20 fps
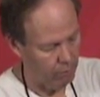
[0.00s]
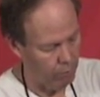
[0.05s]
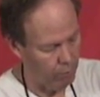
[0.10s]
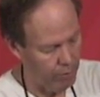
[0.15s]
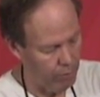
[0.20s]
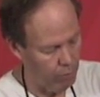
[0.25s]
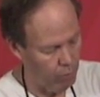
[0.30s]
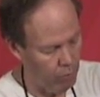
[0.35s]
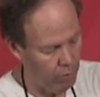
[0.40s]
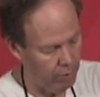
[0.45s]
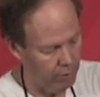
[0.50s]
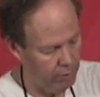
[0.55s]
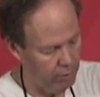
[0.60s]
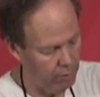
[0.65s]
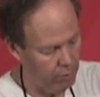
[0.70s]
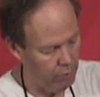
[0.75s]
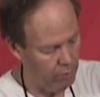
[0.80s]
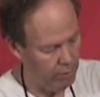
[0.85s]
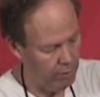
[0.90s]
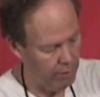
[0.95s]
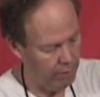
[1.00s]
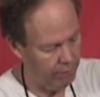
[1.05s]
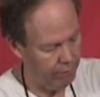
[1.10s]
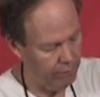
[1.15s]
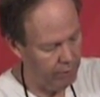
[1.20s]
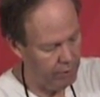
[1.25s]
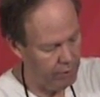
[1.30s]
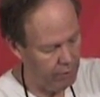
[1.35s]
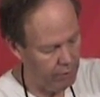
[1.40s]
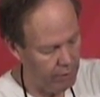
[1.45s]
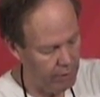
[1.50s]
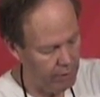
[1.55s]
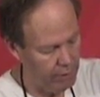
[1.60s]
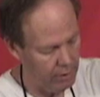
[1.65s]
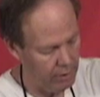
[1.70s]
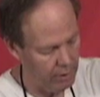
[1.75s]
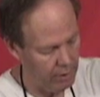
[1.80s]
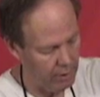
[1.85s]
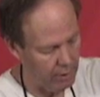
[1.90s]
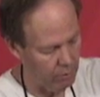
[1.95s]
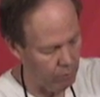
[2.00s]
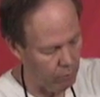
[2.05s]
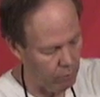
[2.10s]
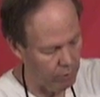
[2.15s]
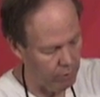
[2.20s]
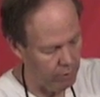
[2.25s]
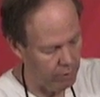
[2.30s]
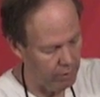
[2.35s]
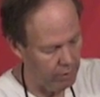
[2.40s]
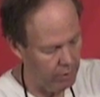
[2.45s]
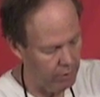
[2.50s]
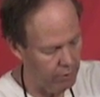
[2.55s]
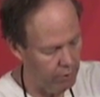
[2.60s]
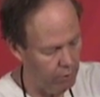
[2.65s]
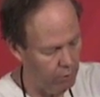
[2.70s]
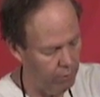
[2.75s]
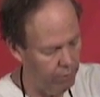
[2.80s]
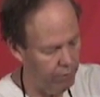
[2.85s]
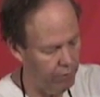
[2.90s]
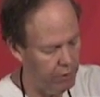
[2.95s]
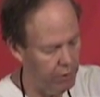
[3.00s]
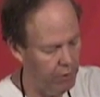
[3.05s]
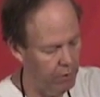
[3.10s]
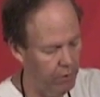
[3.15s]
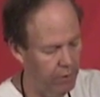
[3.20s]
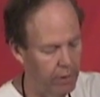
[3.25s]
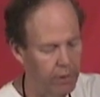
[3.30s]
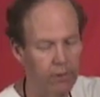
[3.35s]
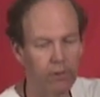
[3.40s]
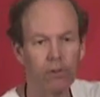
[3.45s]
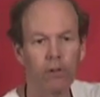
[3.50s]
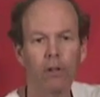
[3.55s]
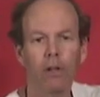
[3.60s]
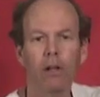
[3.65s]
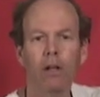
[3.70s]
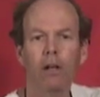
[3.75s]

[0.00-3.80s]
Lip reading: We want to do that figure 8, and we're going to do figure 8s